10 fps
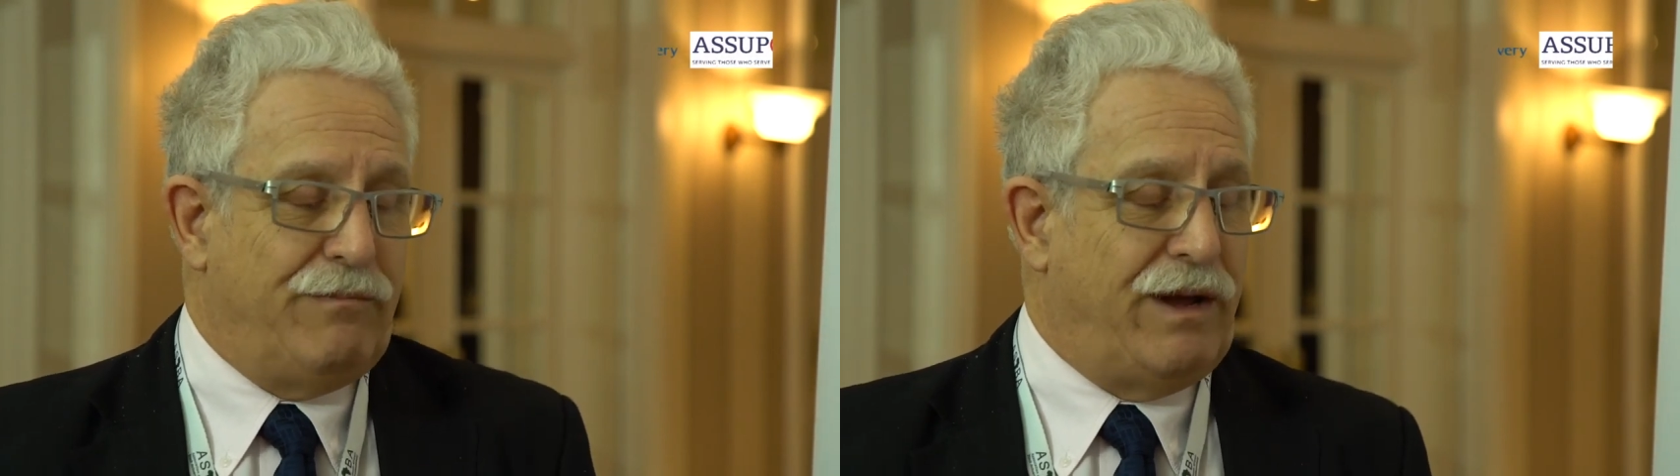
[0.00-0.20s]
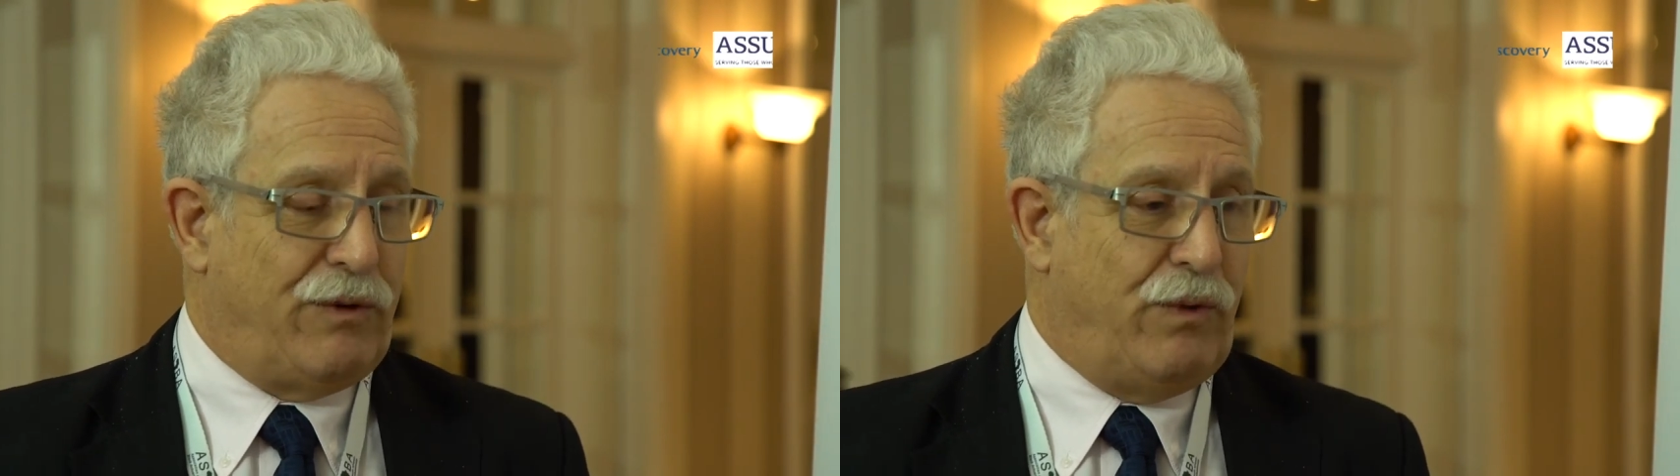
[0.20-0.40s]

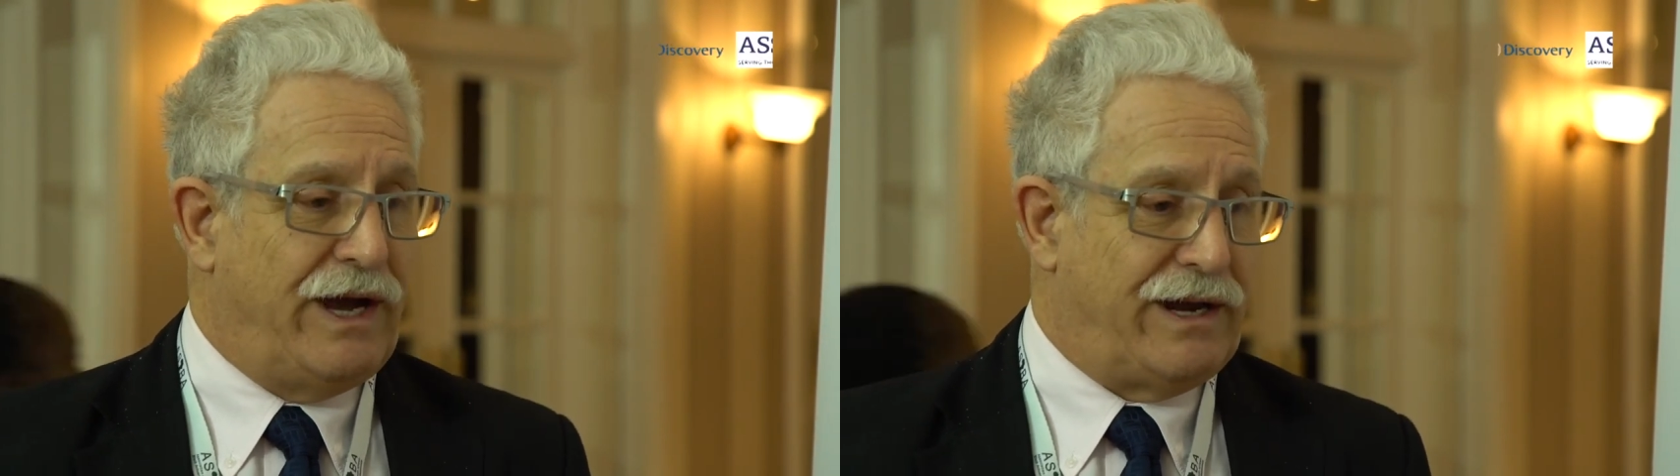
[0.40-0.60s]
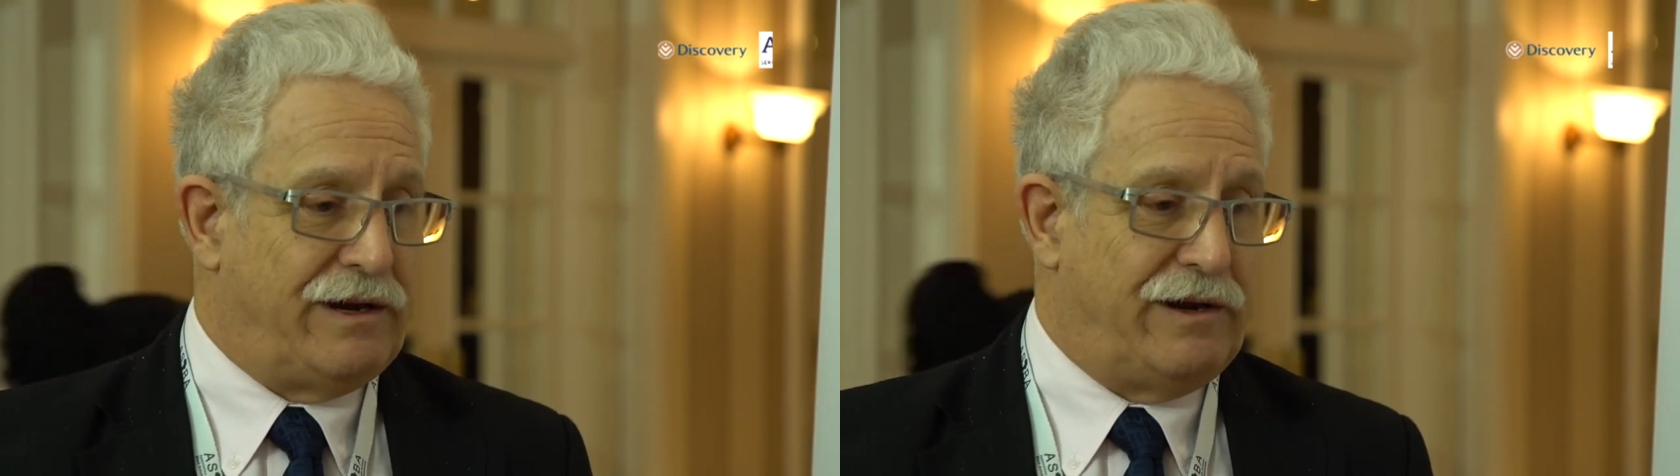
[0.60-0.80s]
my
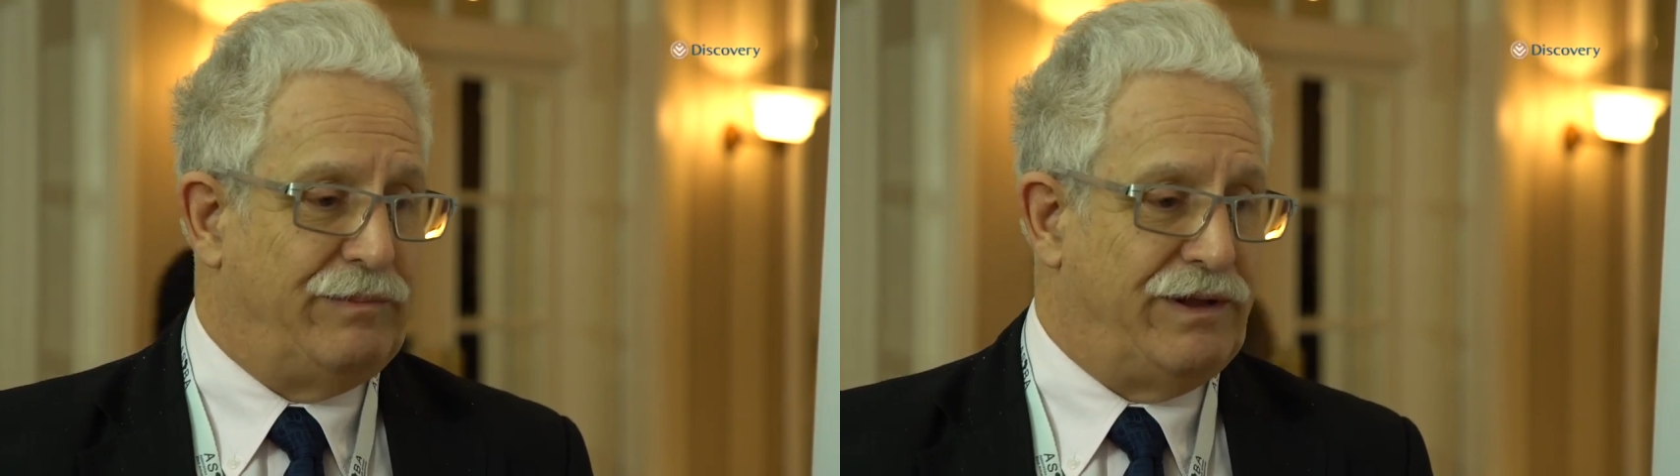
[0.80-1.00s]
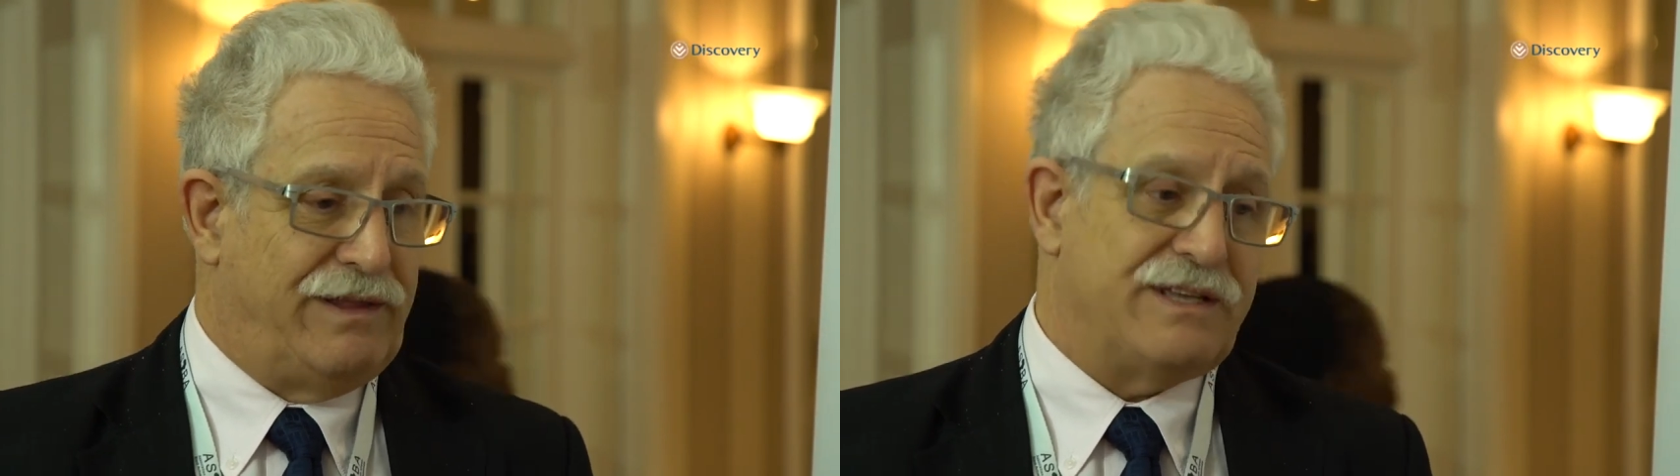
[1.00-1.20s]
quiet little
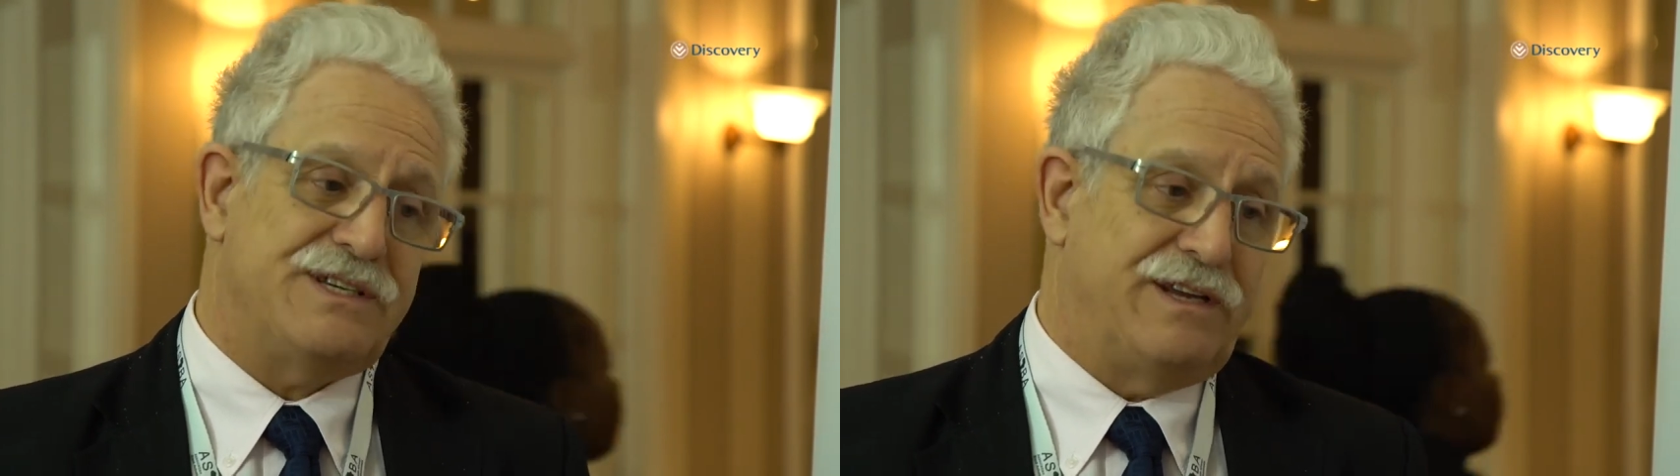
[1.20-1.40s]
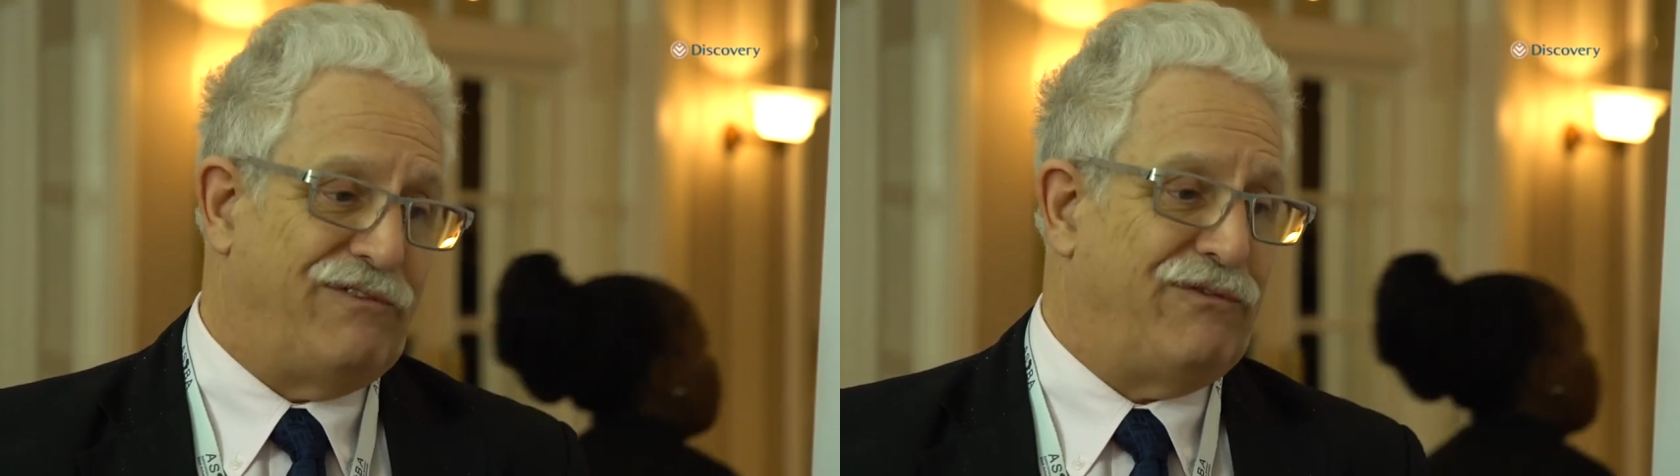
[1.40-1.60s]
bit, that's
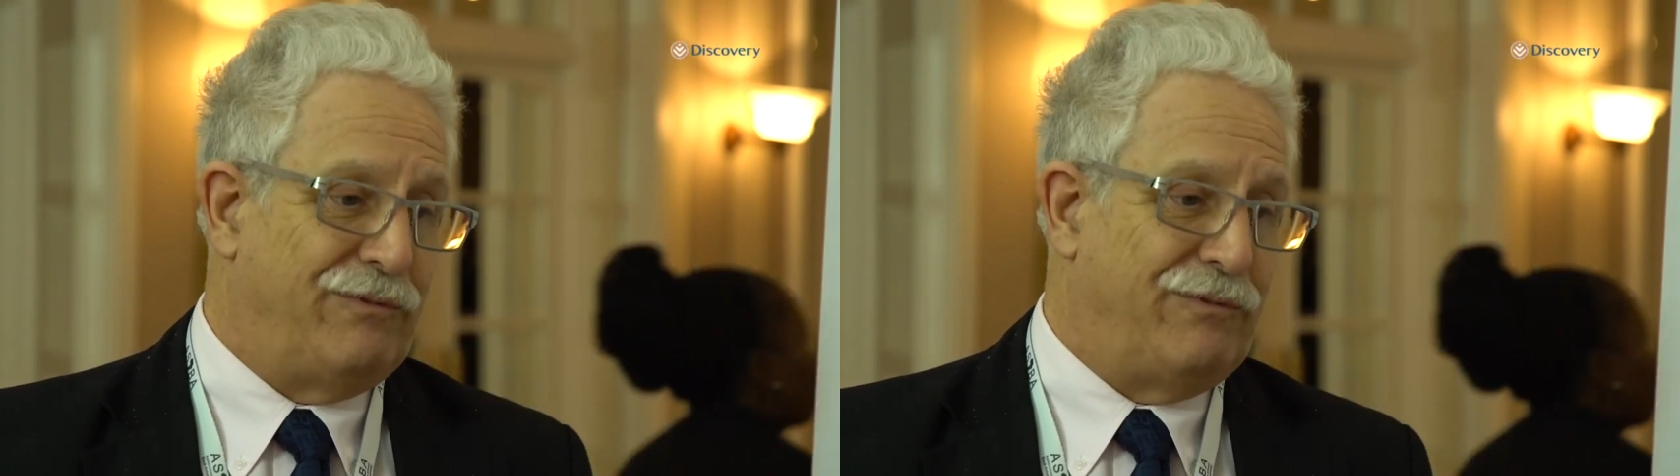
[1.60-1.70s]
enough for